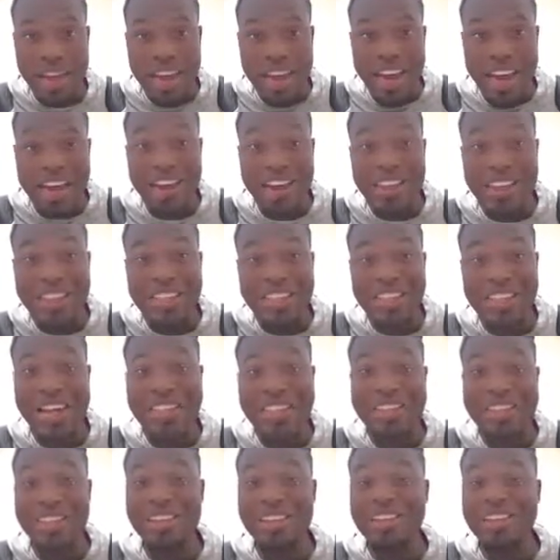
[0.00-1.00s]
In this case,
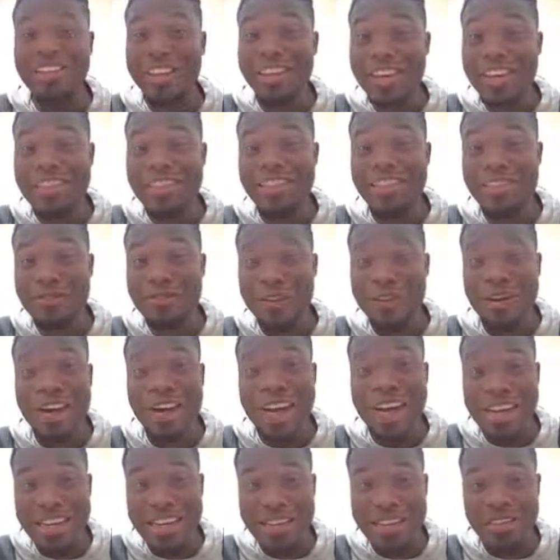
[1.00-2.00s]
a list of our
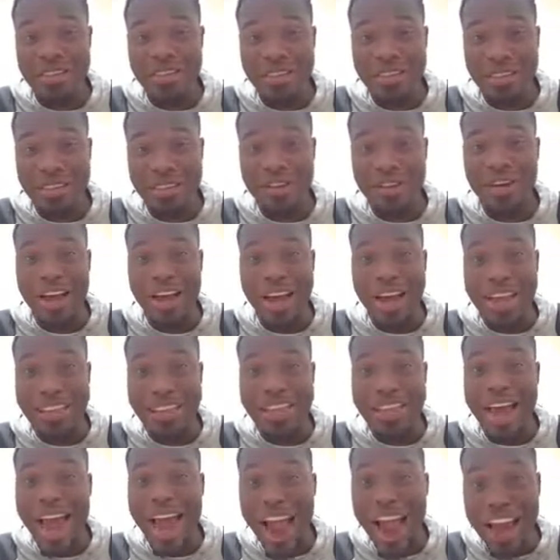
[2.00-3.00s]
indices is
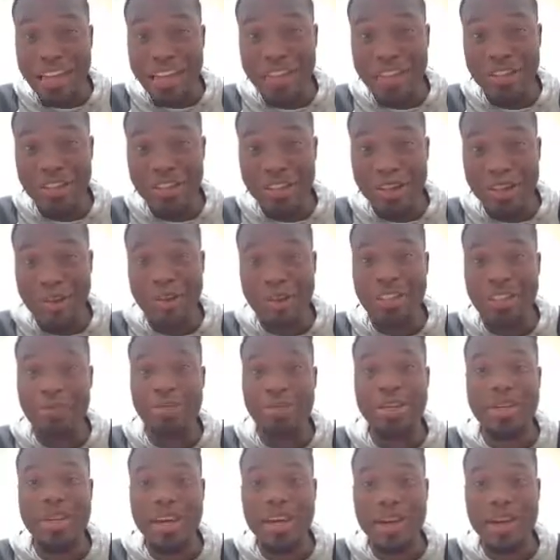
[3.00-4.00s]
actually going to
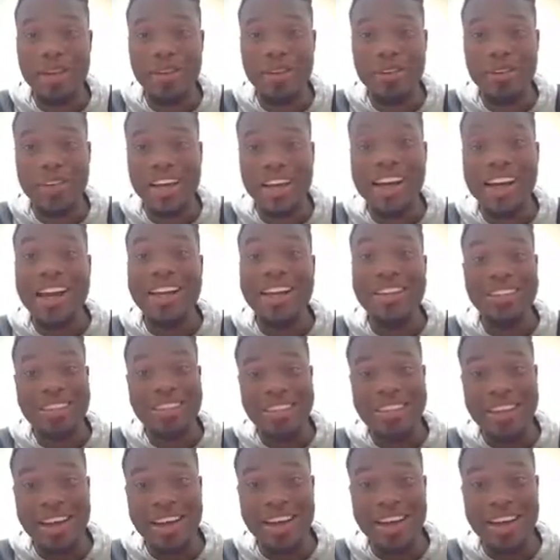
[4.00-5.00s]
be held
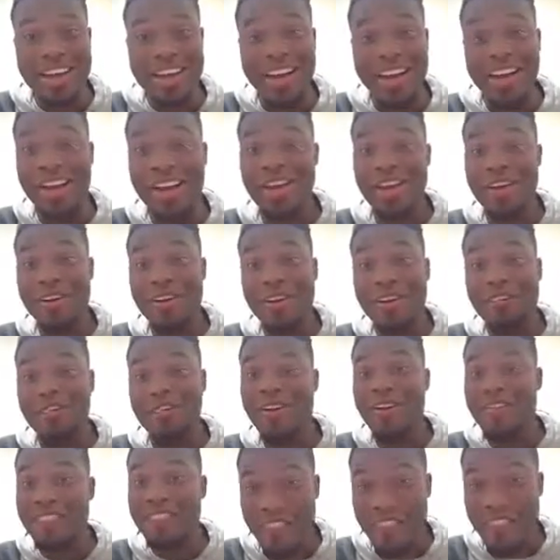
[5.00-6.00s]
inside of
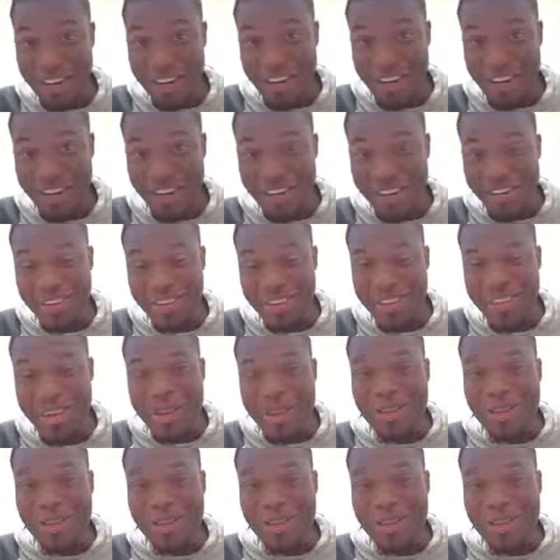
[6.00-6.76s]
a vector.